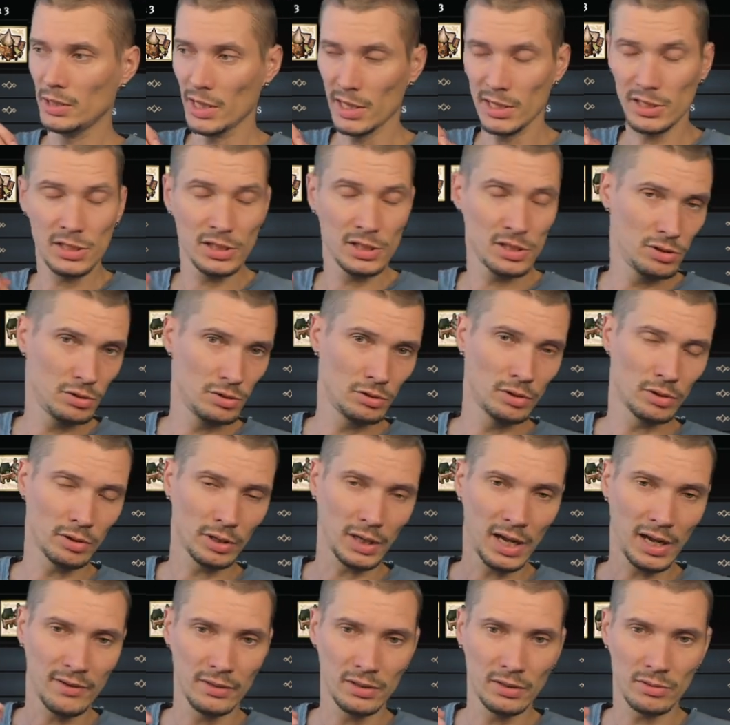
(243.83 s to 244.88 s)
Yes, you
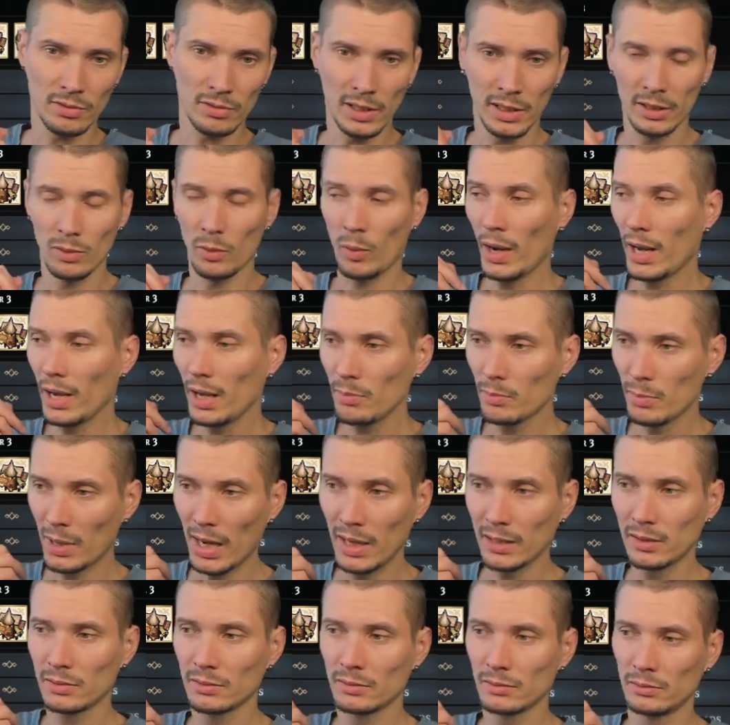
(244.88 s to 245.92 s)
don't have it right away,
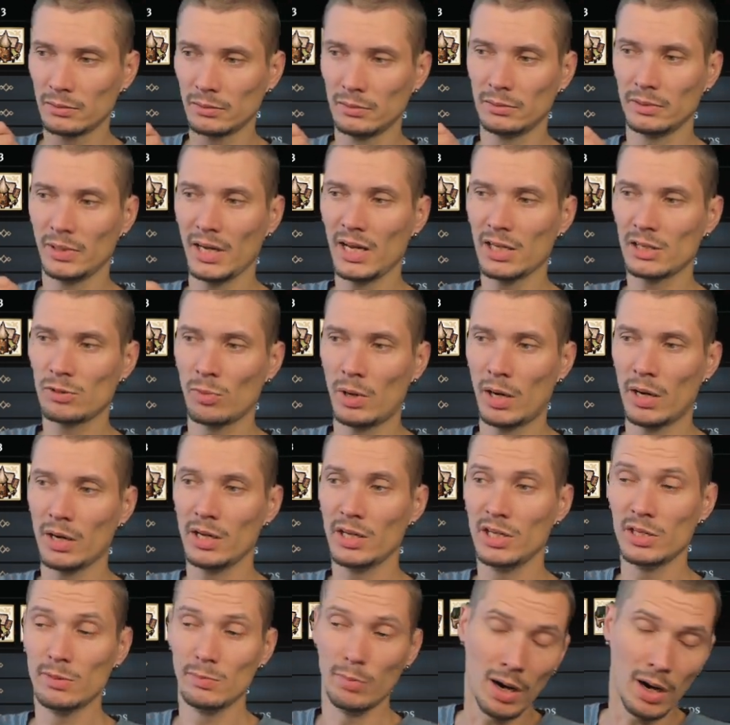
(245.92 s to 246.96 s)
but next
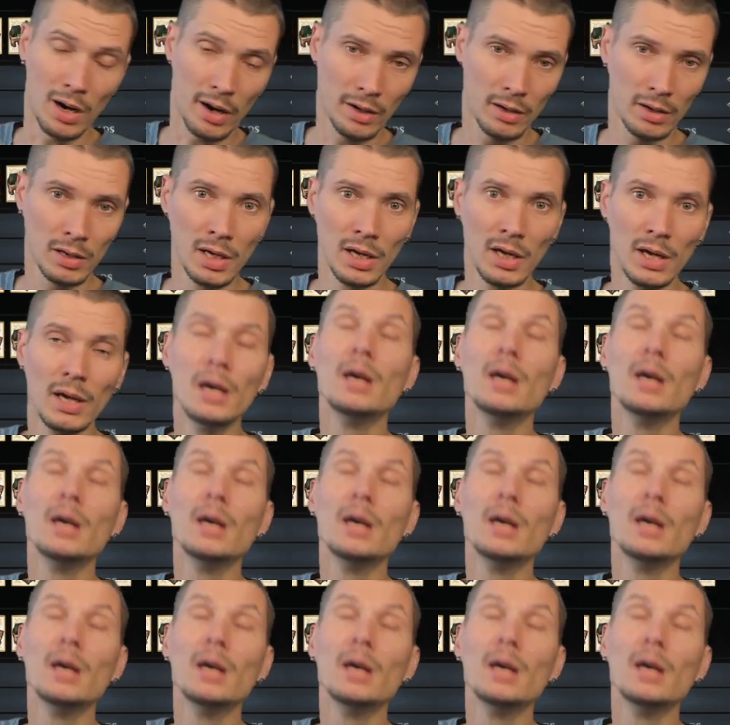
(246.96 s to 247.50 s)
one is barn.